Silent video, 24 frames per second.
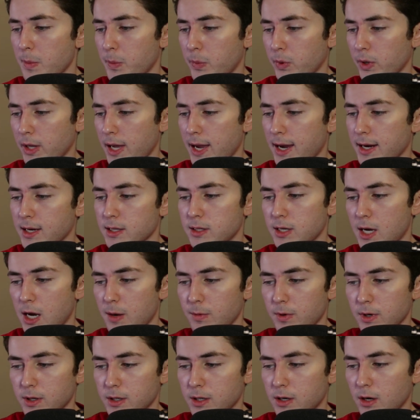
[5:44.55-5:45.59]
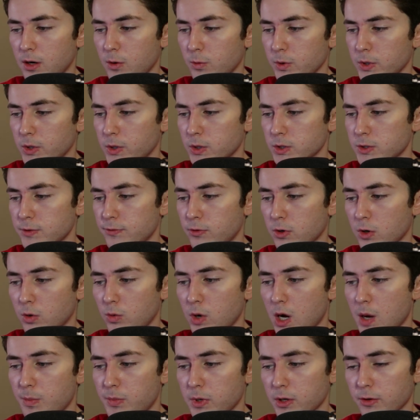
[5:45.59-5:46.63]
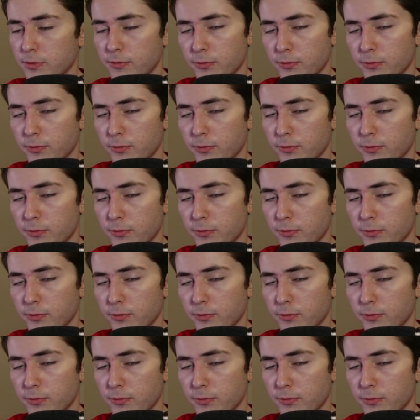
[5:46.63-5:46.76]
black diamond cut wheels for a whopping